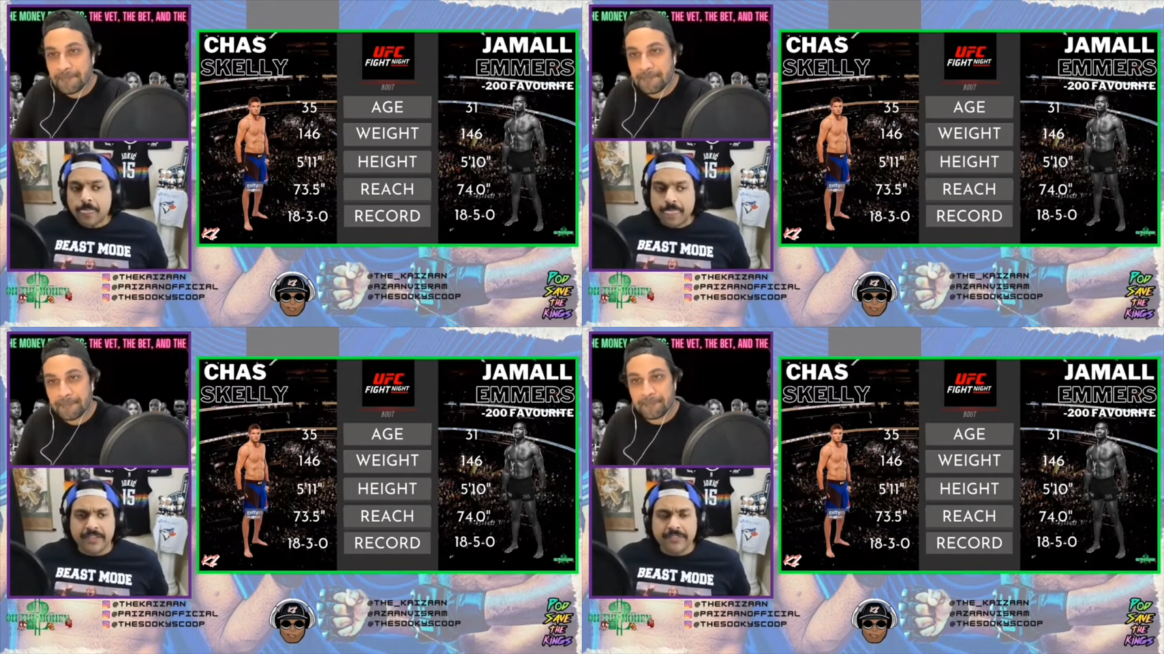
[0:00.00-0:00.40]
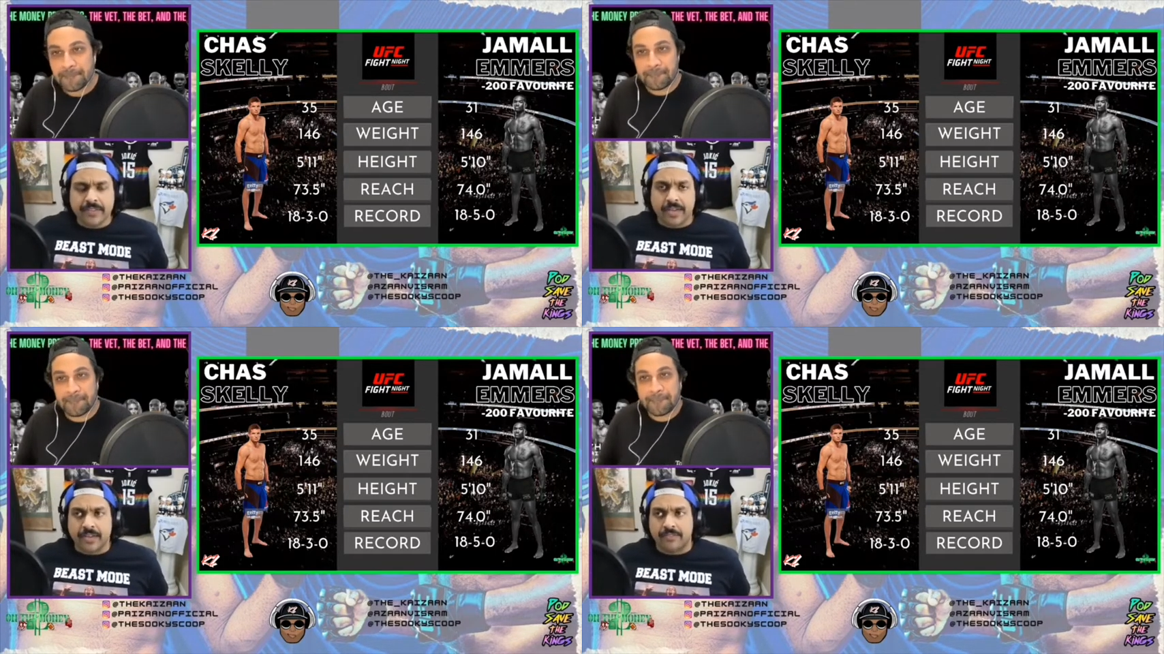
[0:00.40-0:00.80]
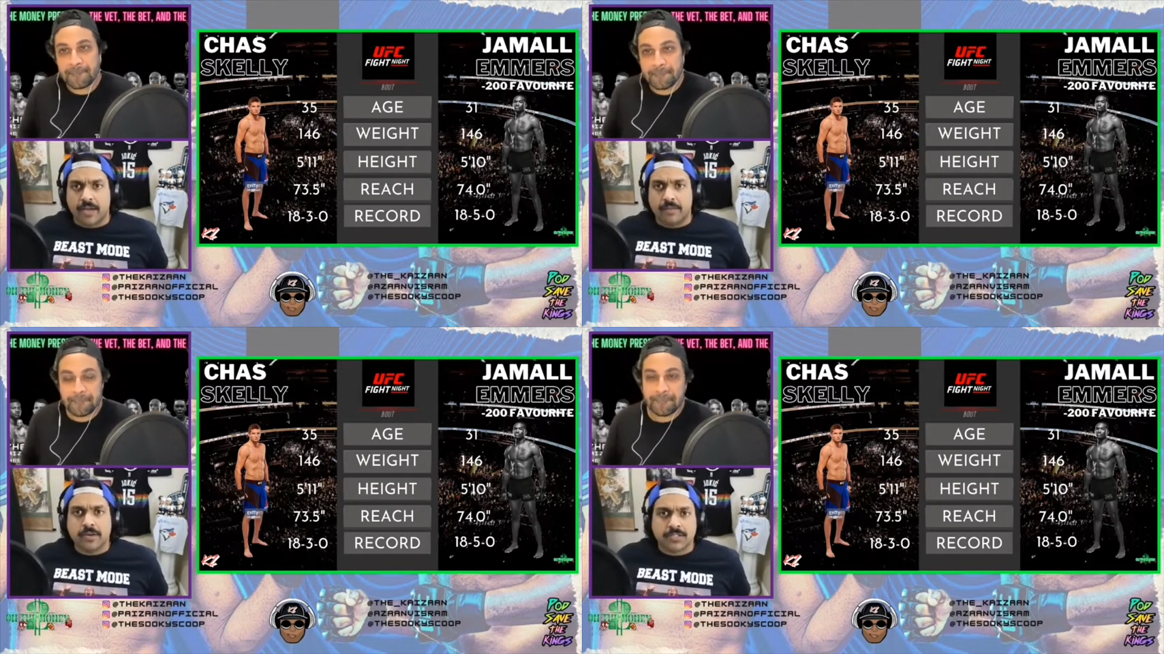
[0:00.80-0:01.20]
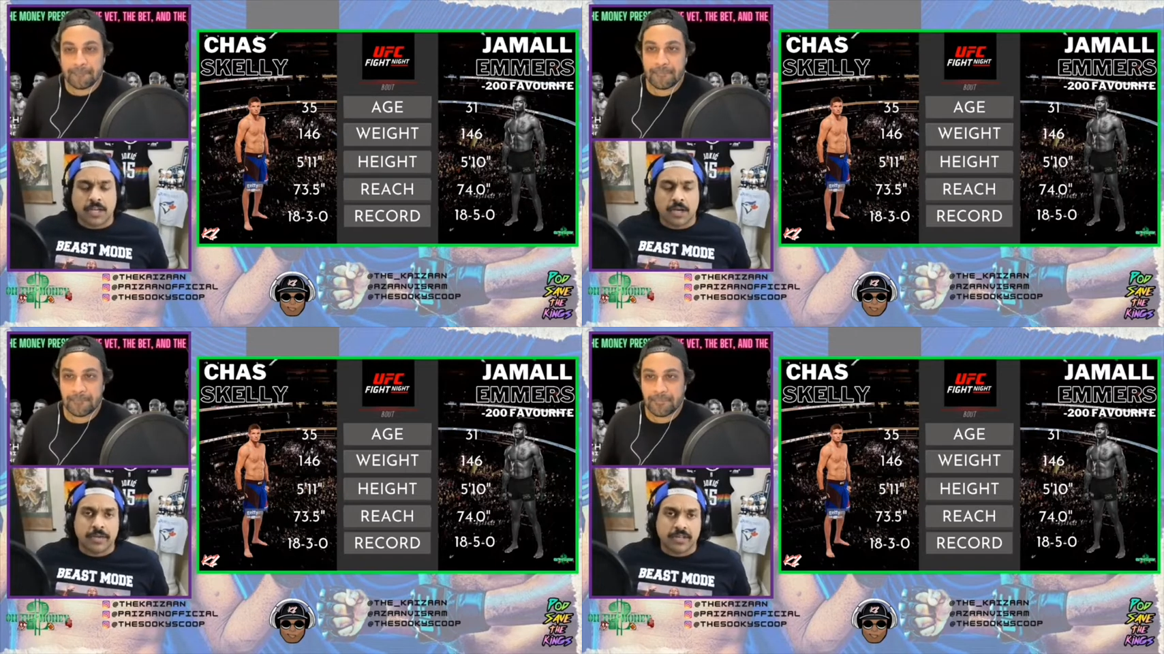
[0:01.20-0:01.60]
Speaker 1: But if if Emmers is
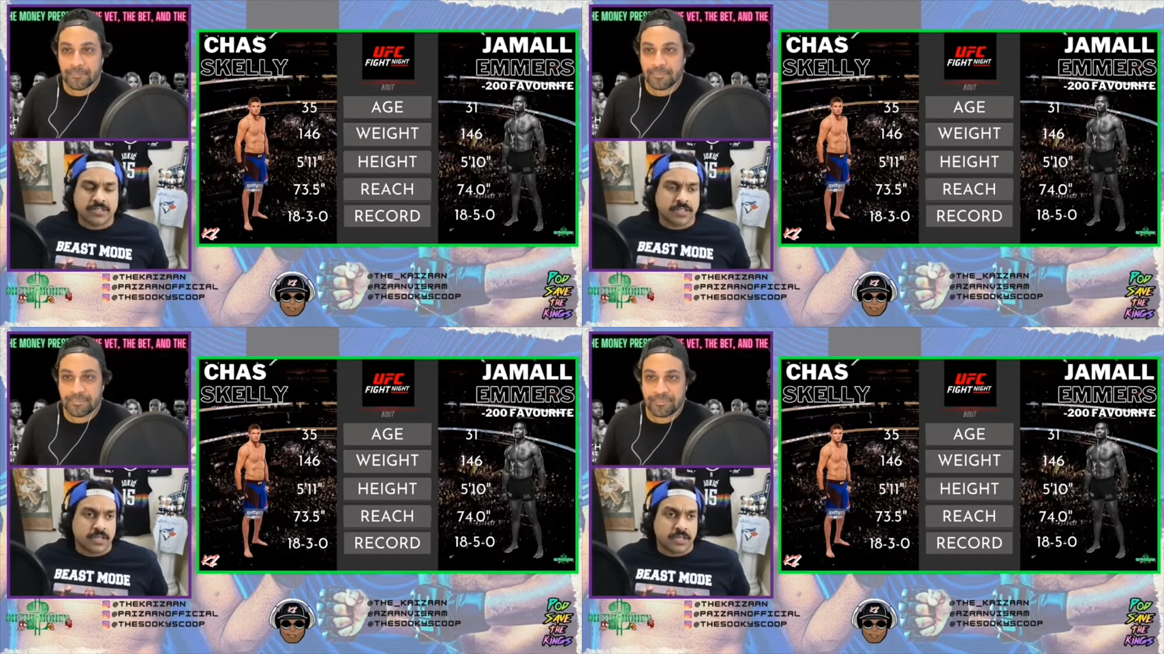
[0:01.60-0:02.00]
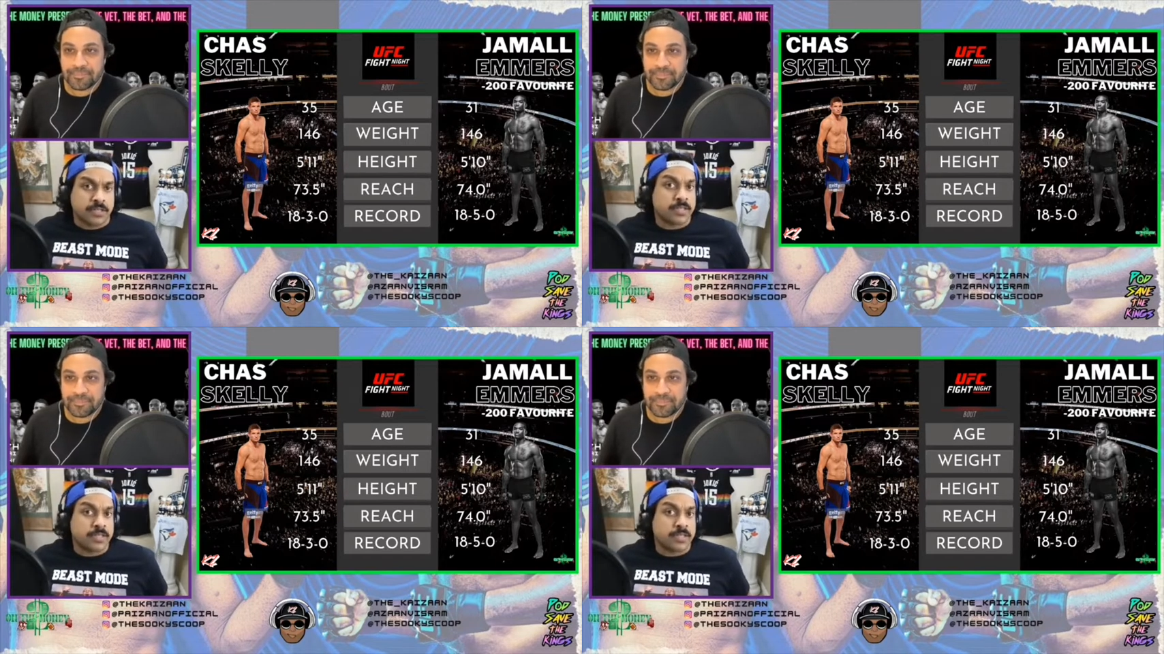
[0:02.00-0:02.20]
coming as in as